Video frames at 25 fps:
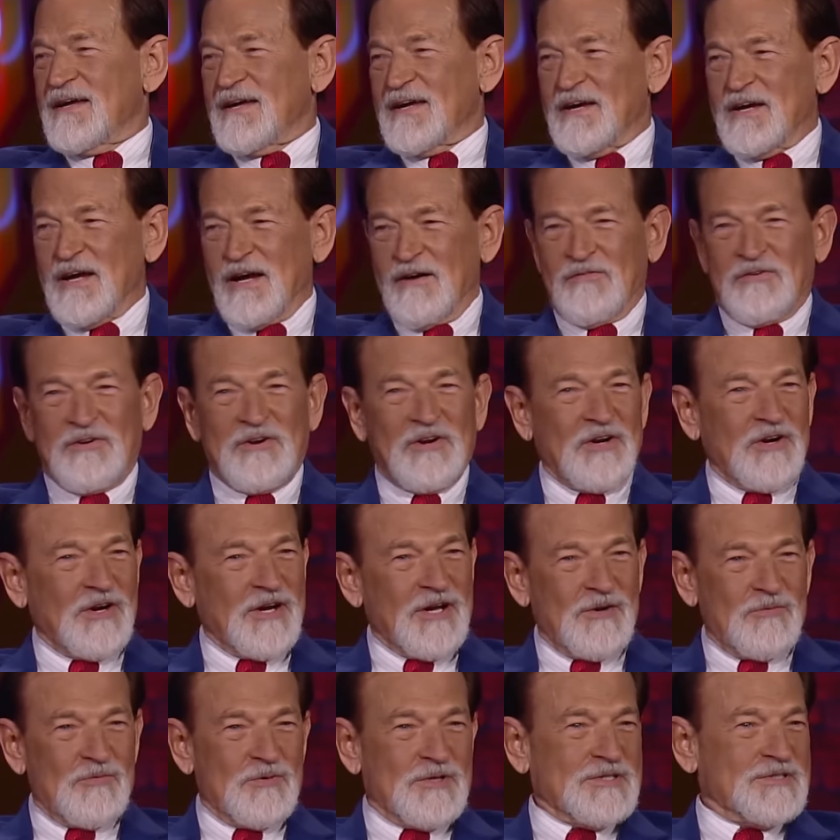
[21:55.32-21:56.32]
Governor,
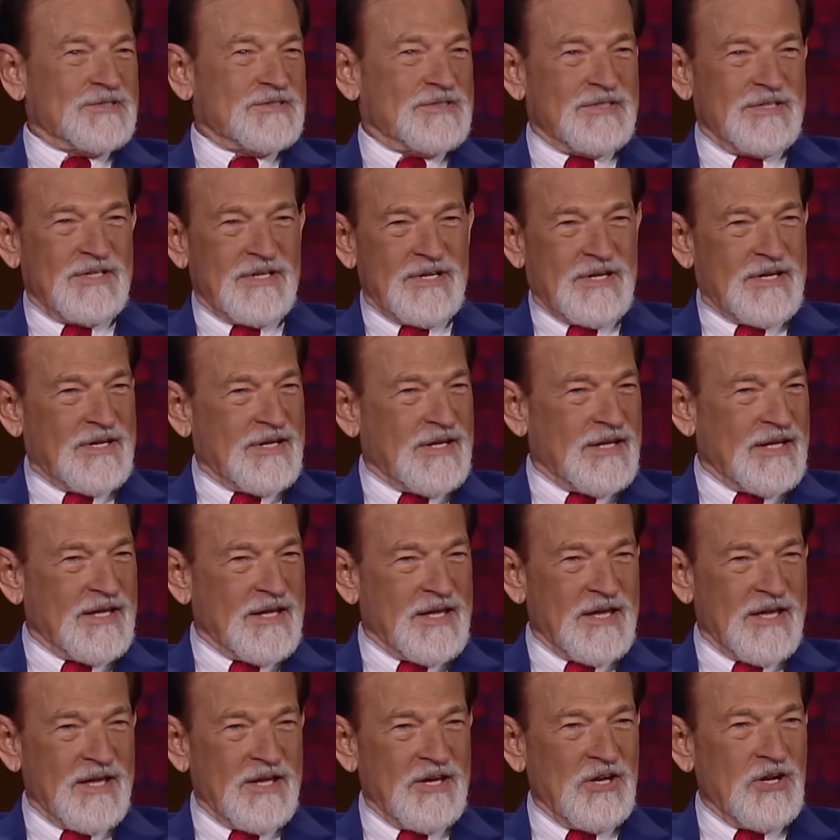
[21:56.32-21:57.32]
it was,
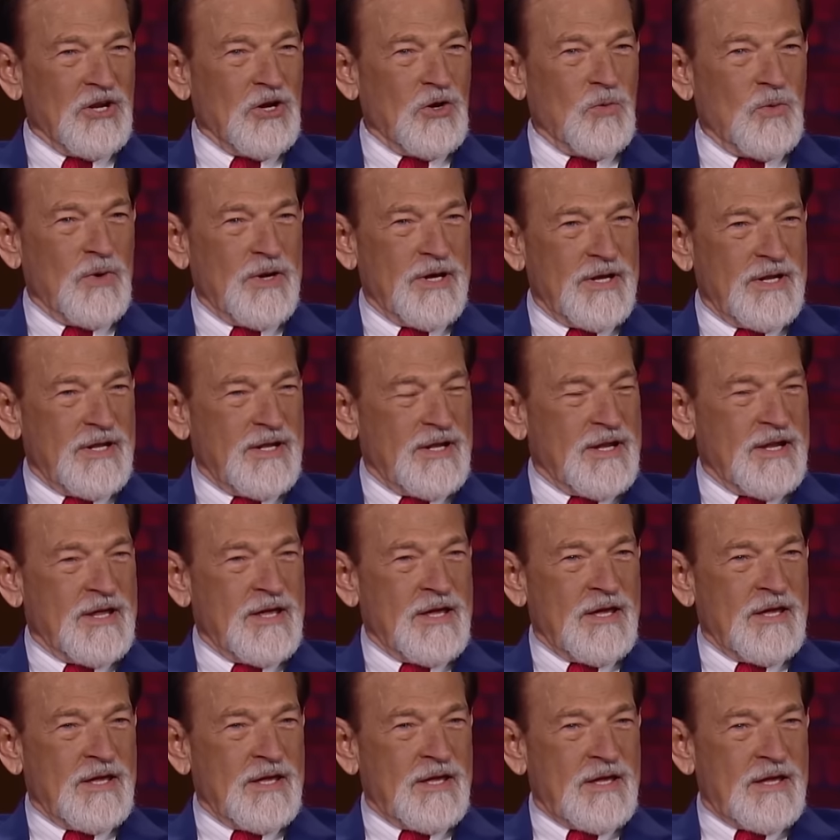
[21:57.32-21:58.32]
you know what?
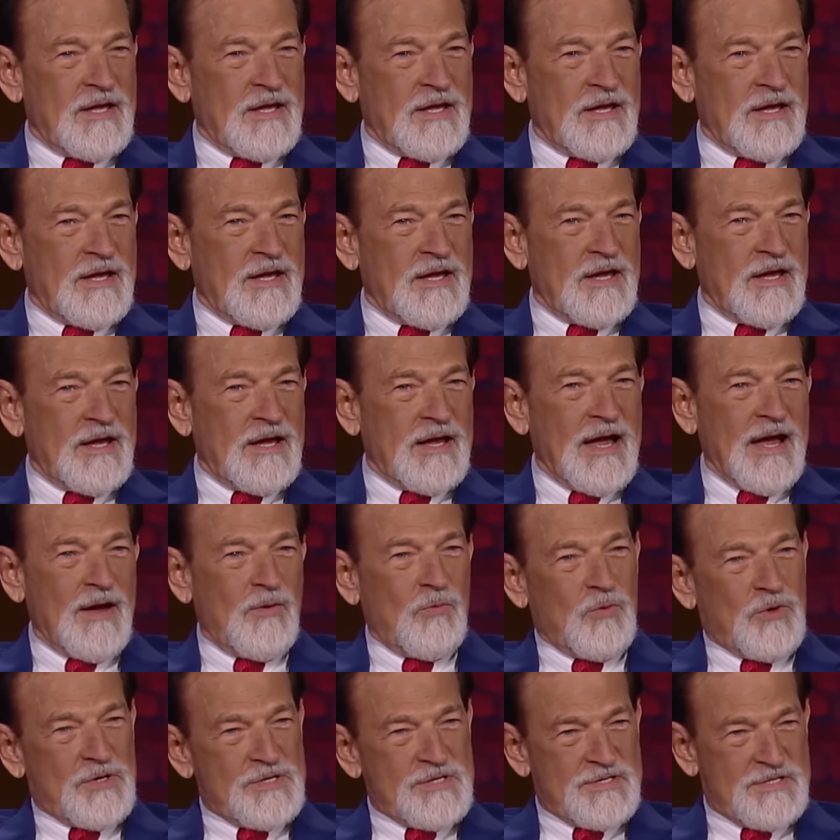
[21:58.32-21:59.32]
I
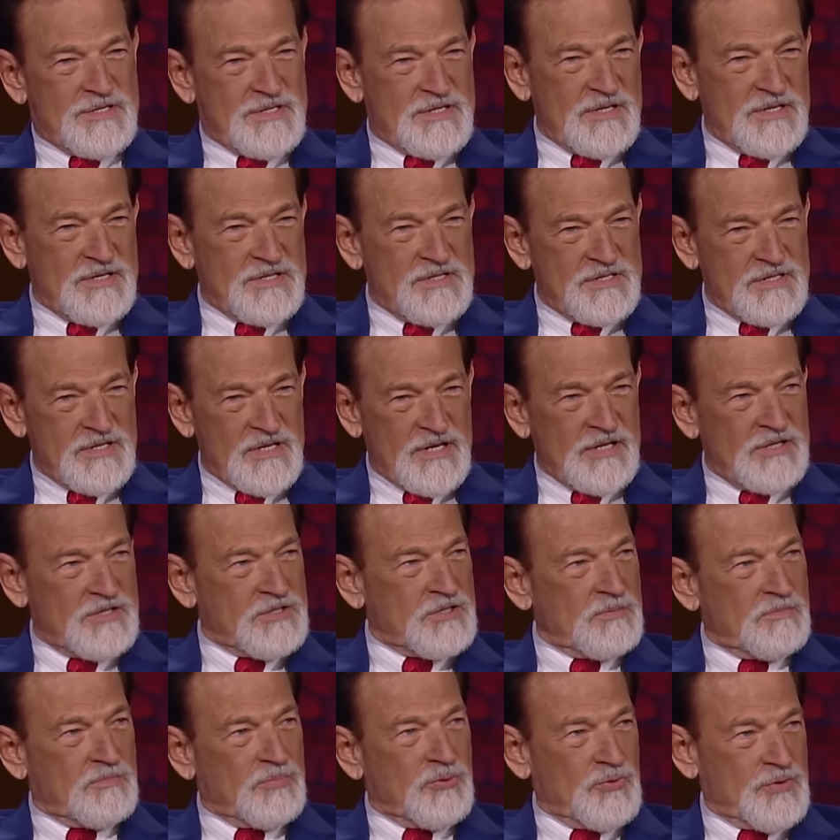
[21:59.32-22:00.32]
was sent
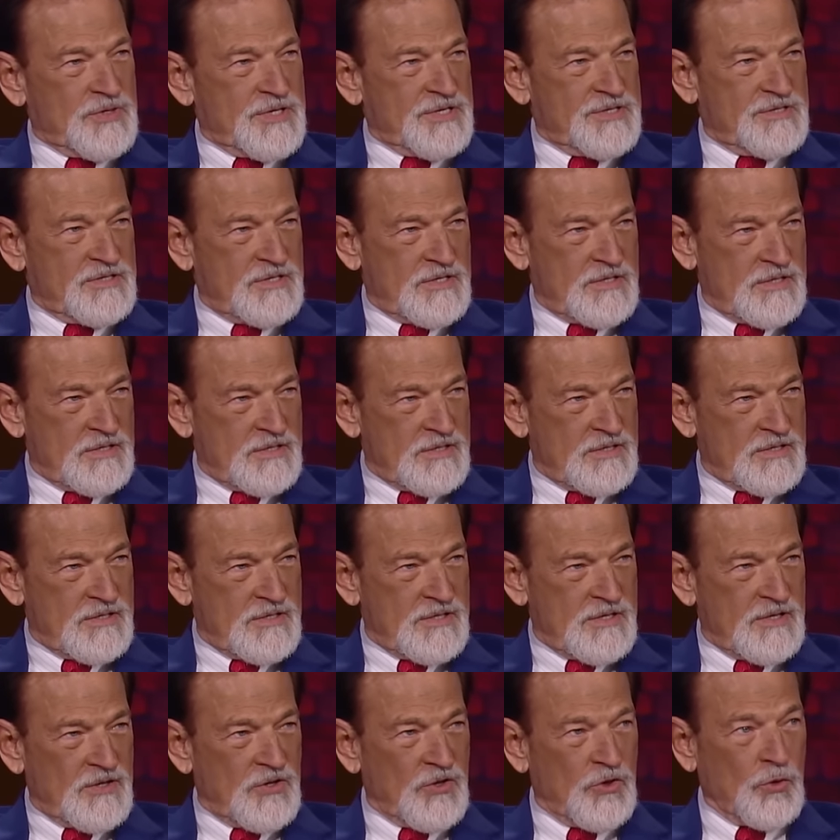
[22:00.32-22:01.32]
to prison.
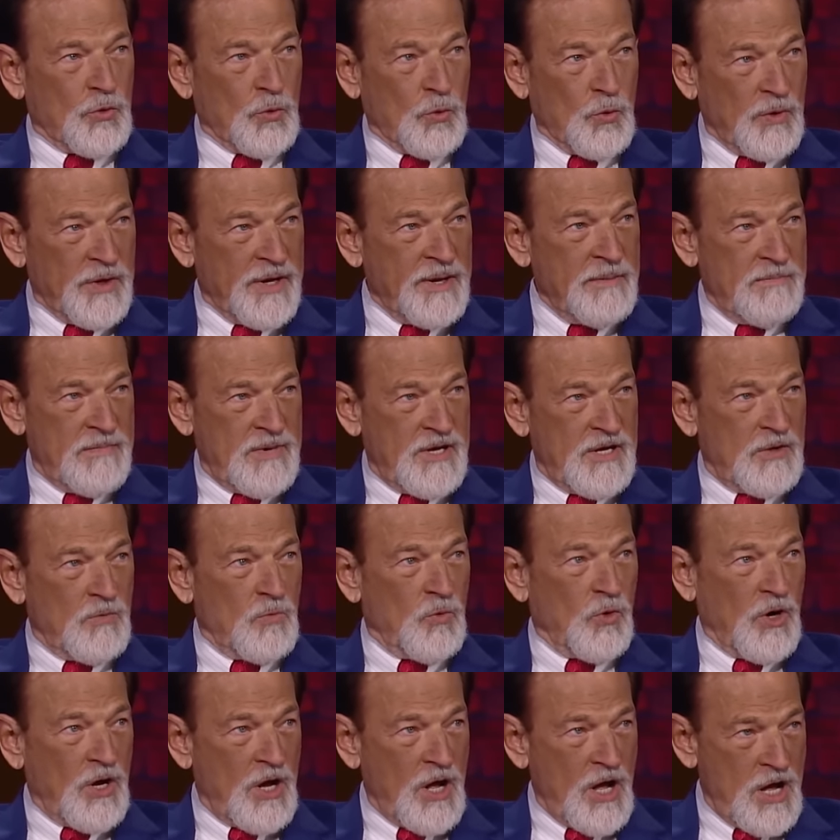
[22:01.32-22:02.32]
Three men
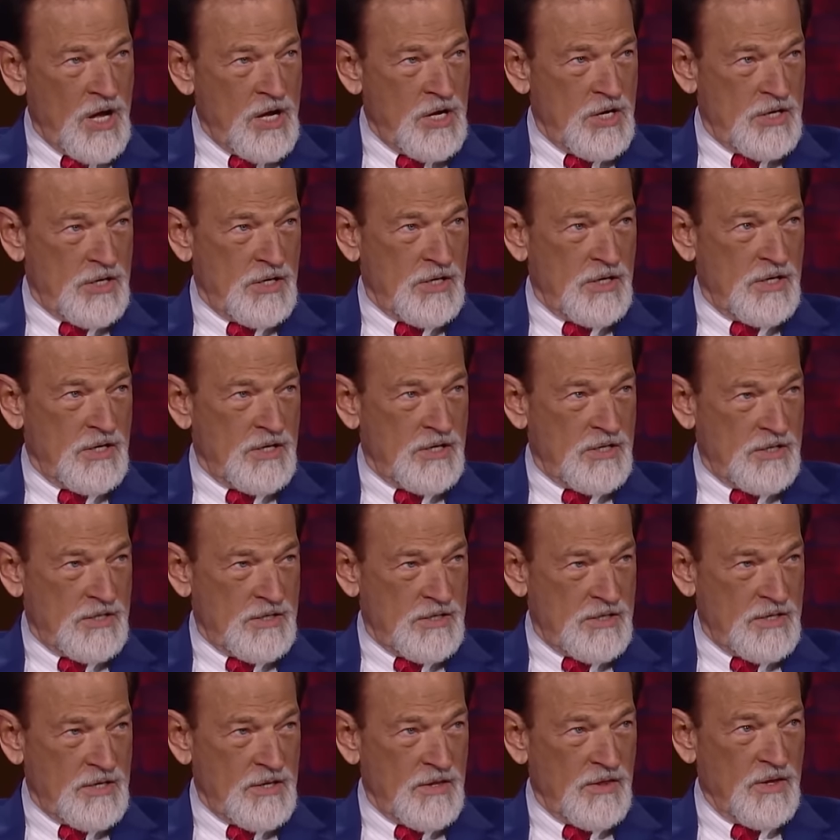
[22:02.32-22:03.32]
were hung
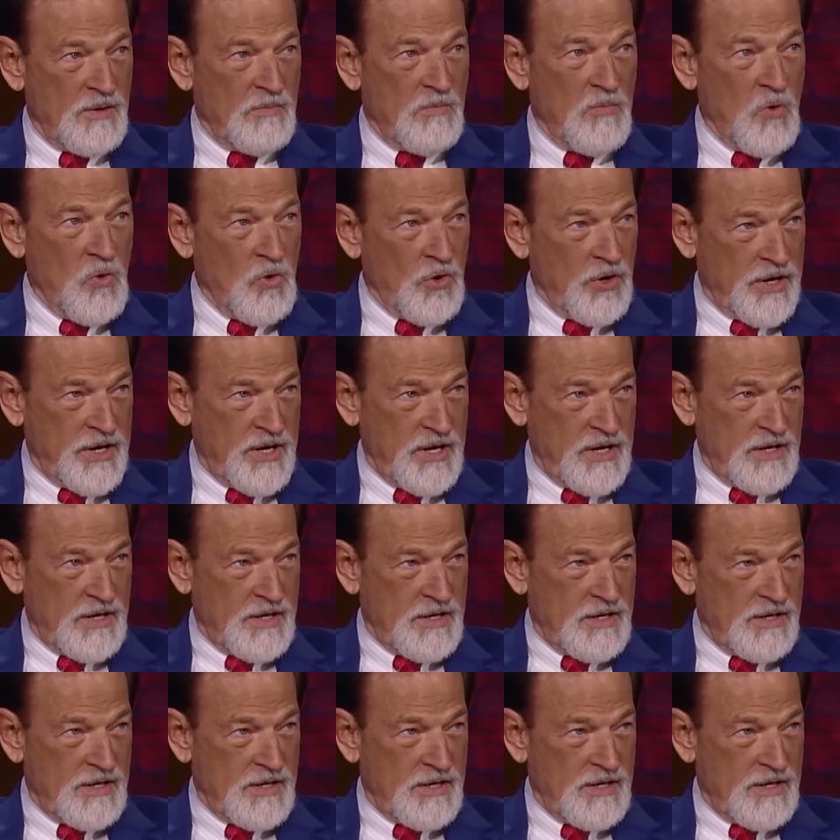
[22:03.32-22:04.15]
the morning.